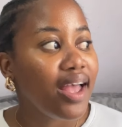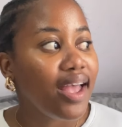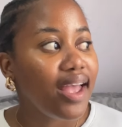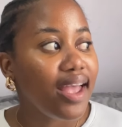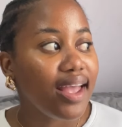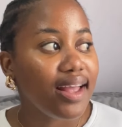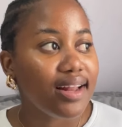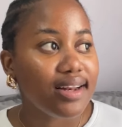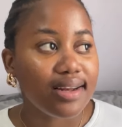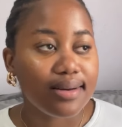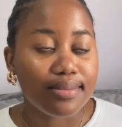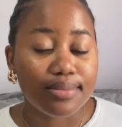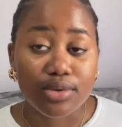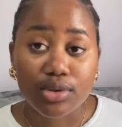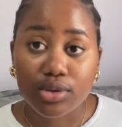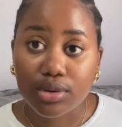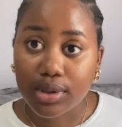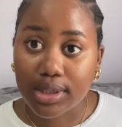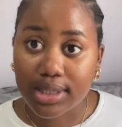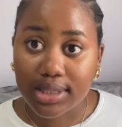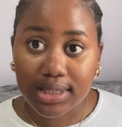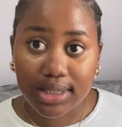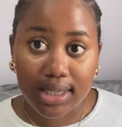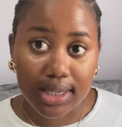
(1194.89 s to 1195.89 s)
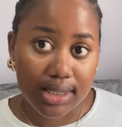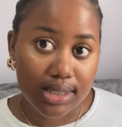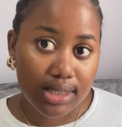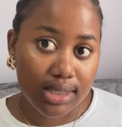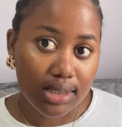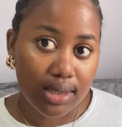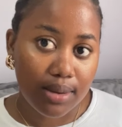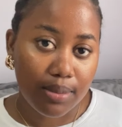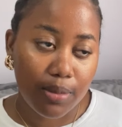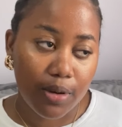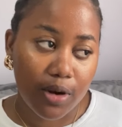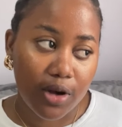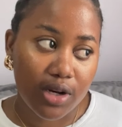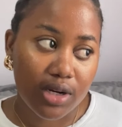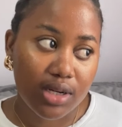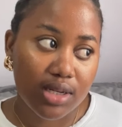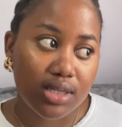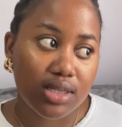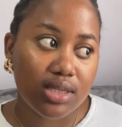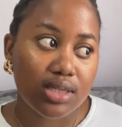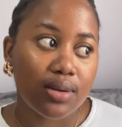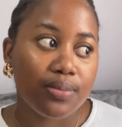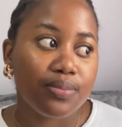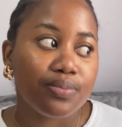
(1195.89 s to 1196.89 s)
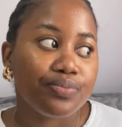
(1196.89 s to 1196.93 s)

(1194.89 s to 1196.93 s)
and I'm so excited about it.